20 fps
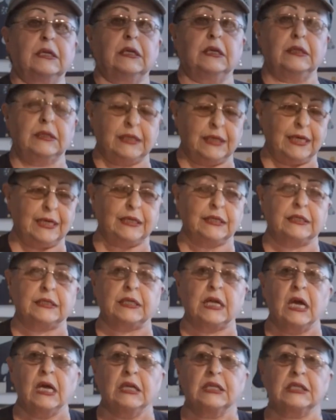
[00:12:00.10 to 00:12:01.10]

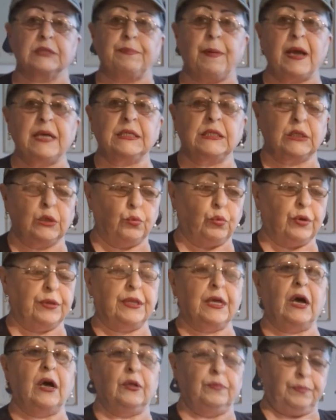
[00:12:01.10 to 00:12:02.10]
taste. Spicy
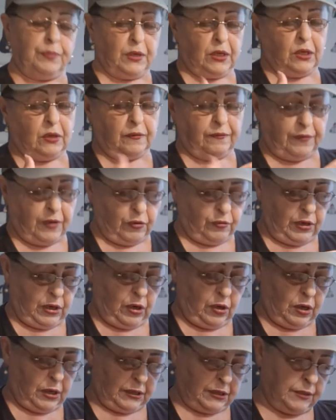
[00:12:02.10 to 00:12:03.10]
without being very
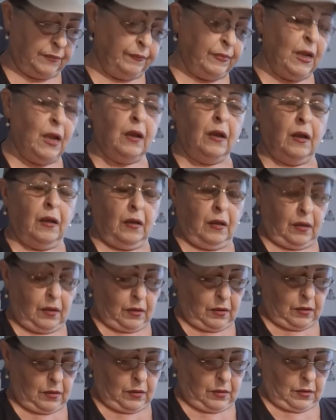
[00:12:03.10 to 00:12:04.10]
hot.
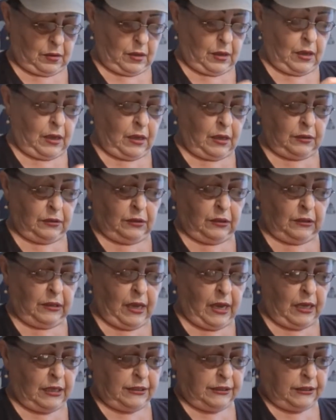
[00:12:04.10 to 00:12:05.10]
And the
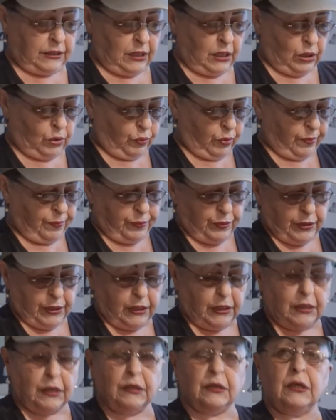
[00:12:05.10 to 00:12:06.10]
last thing we're
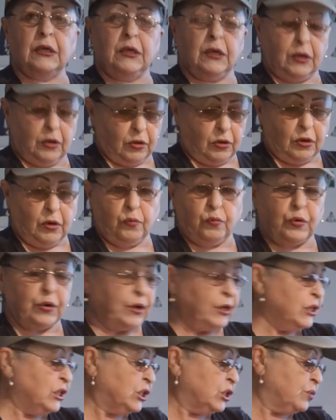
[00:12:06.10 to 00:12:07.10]
putting in here,
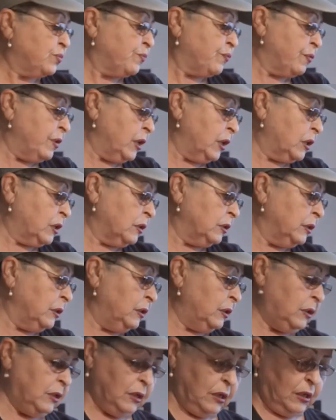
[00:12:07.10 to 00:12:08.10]
we're
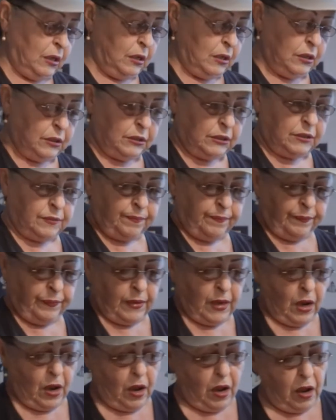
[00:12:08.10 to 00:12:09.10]
sprinkling it
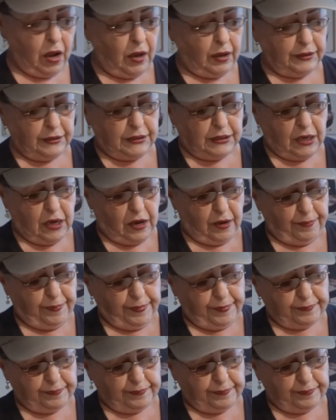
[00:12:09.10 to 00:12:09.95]
on top